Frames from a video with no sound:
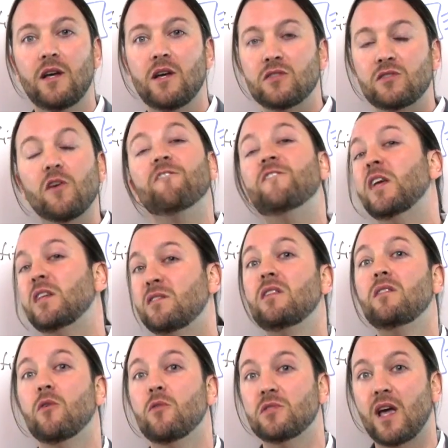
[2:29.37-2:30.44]
So fixing
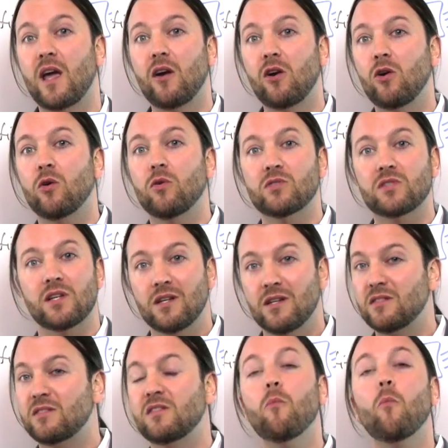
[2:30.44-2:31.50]
those errors
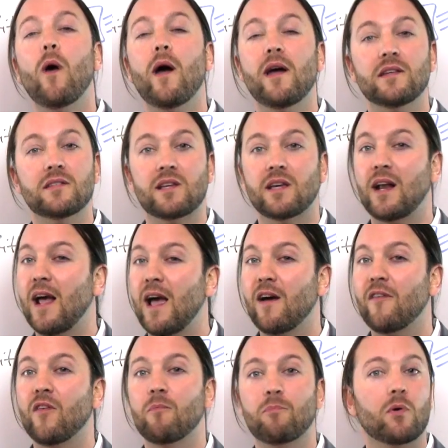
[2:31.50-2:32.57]
in some ways can
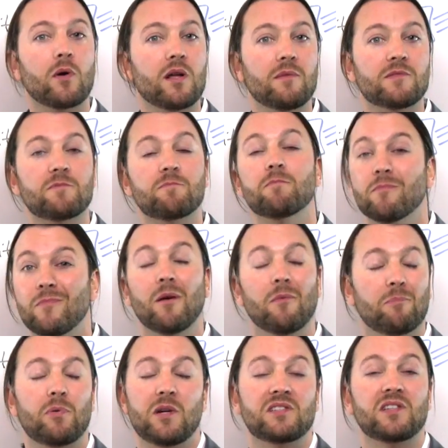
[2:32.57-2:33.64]
have a pretty
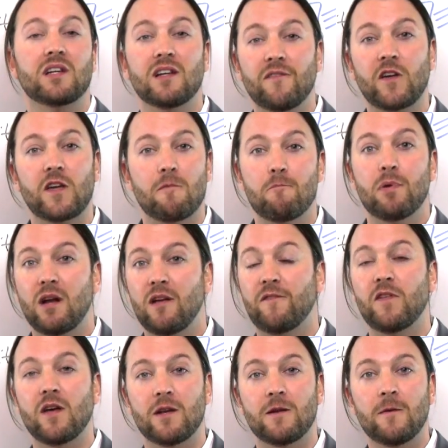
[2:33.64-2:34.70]
significant
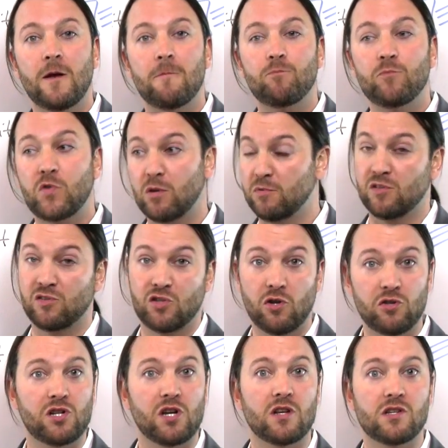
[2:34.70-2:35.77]
benefit in terms of
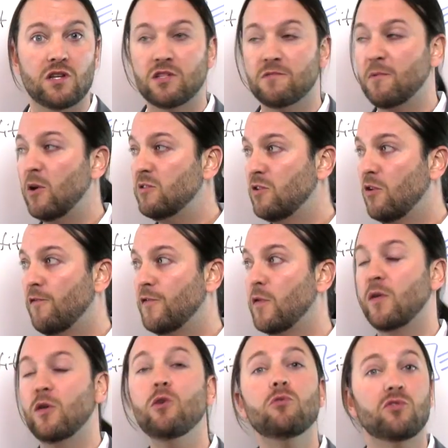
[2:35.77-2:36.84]
search engines, but also for
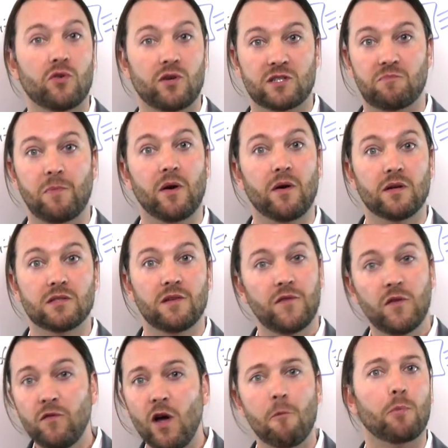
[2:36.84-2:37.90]
the user experience. If
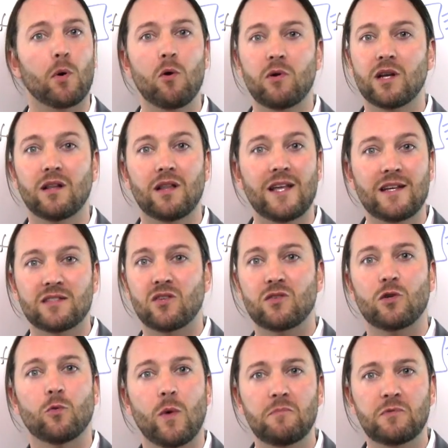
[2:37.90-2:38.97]
you've got broken links on
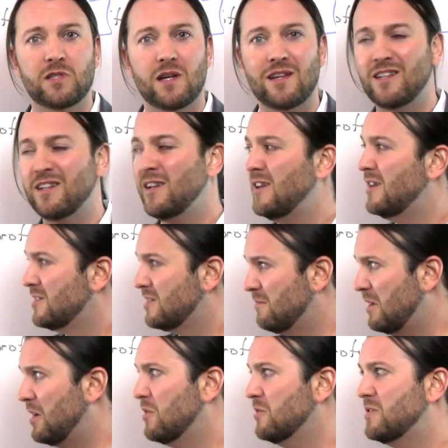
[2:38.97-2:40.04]
your website,
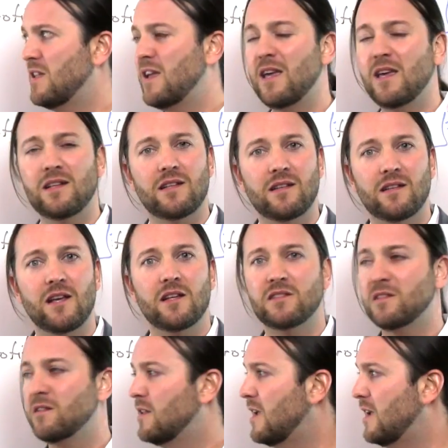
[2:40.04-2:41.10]
somebody goes and they hits
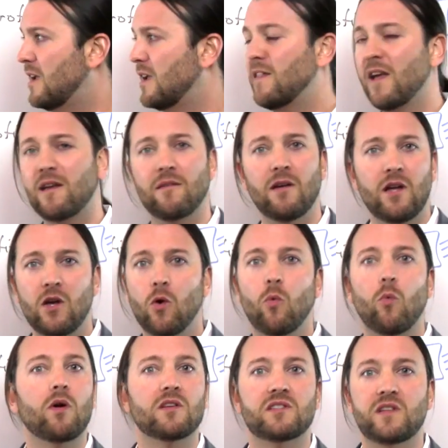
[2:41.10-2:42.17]
a link and they
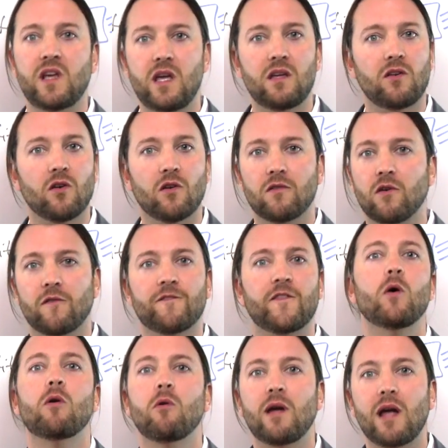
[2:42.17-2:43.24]
want to see your
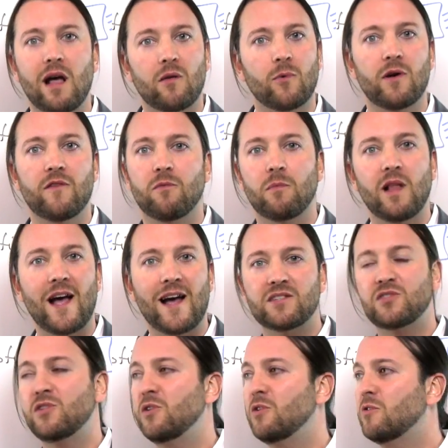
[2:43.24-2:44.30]
photo gallery from
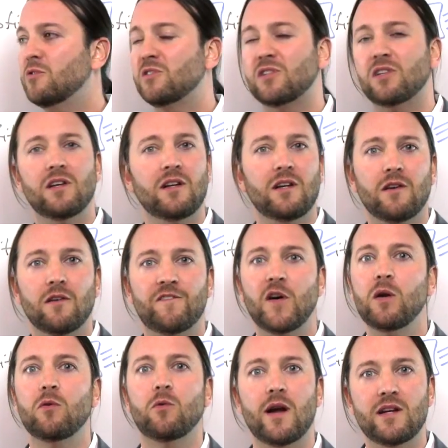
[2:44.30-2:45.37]
last year's
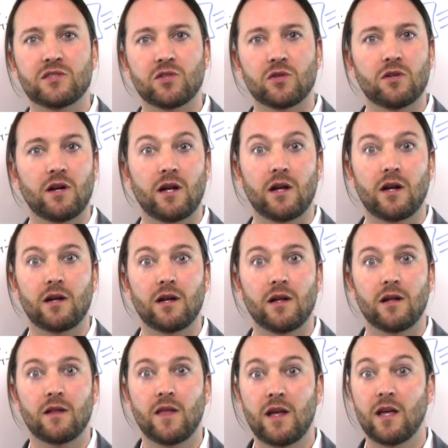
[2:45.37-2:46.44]
fundraiser, and
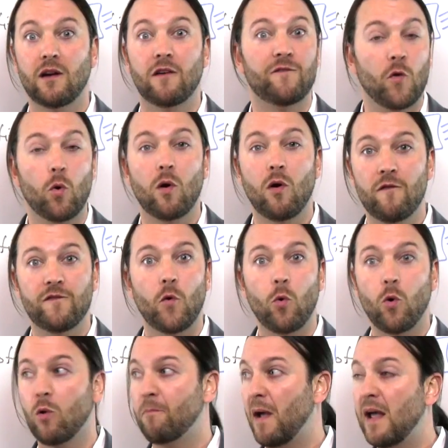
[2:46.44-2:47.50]
they get a
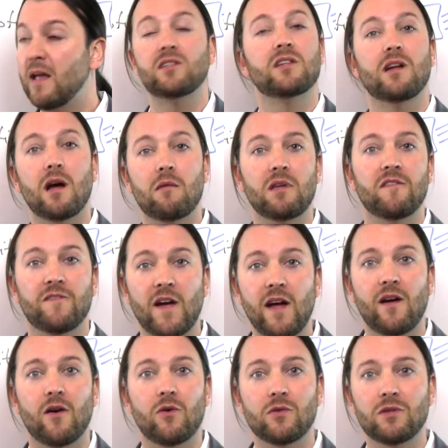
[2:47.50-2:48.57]
404 page cannot be
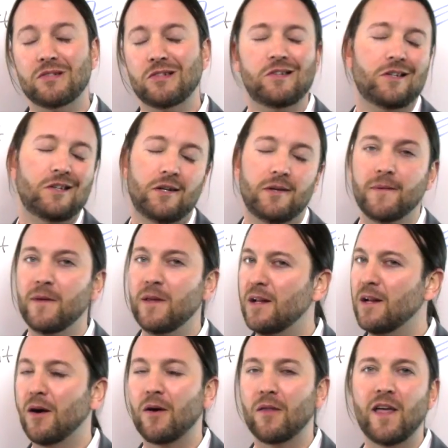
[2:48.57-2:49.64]
found,
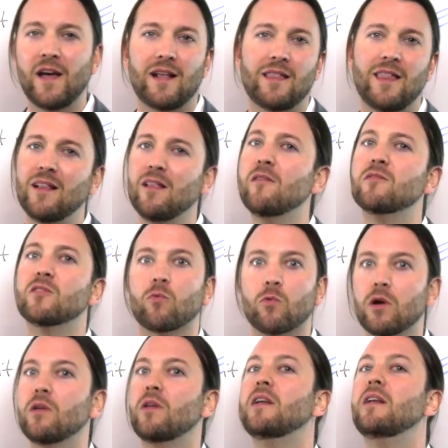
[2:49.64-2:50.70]
that leaves a
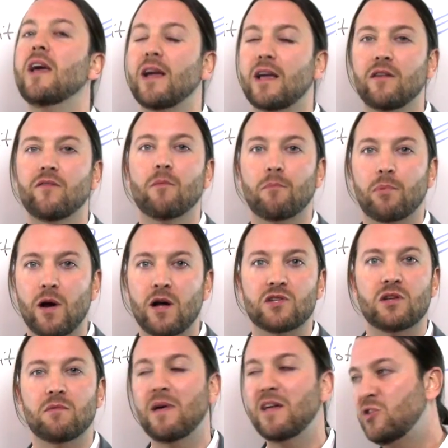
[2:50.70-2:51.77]
really negative
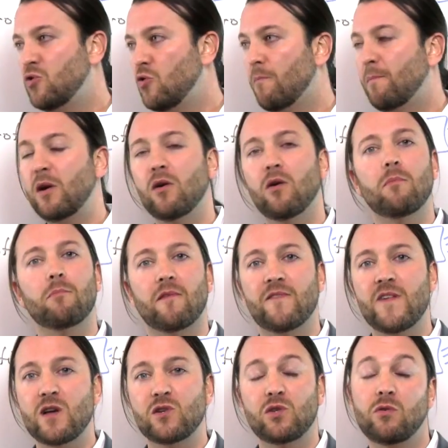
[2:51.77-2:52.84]
impression, makes you appear
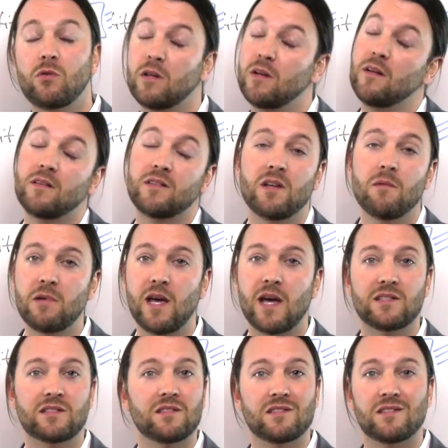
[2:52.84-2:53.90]
unprofessional, and in some
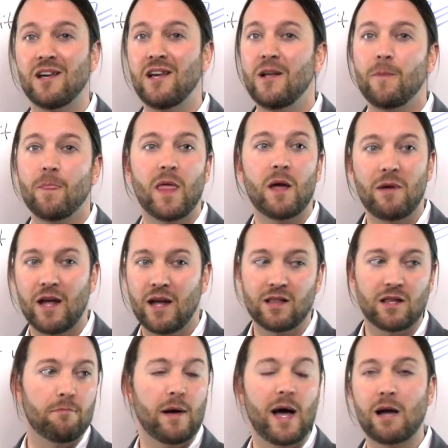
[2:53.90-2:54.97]
cases they may hit
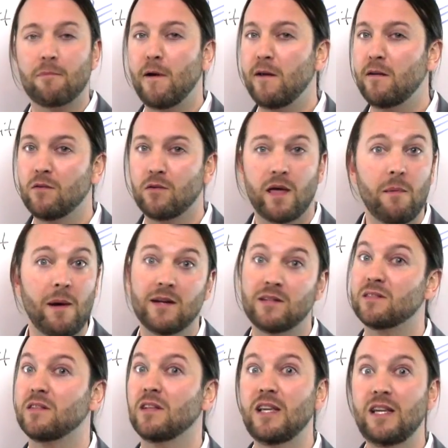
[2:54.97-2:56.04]
the back button, or they may
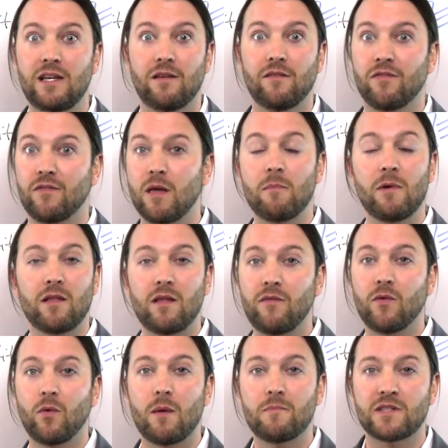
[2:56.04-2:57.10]
just leave. They may leave
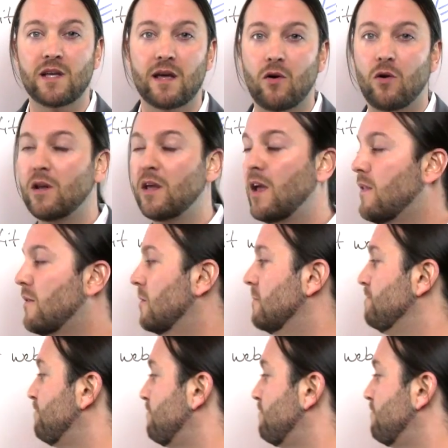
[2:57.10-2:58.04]
your website altogether.